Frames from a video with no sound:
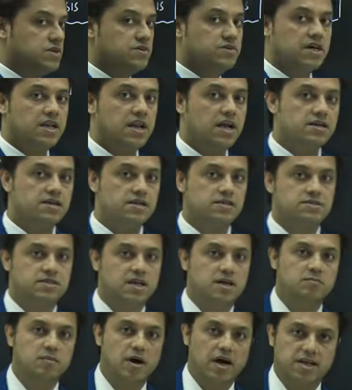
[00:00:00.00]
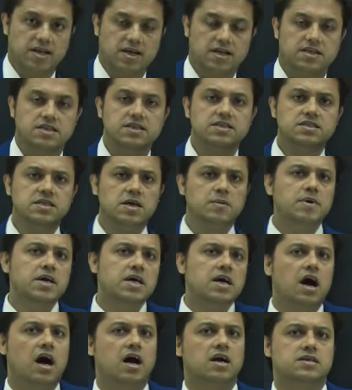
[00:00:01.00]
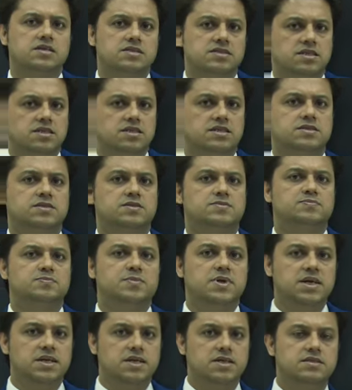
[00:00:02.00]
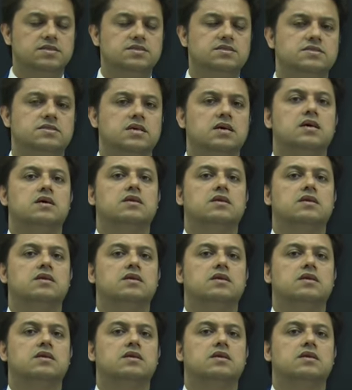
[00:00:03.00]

you can understand better. Ischemic heart disease means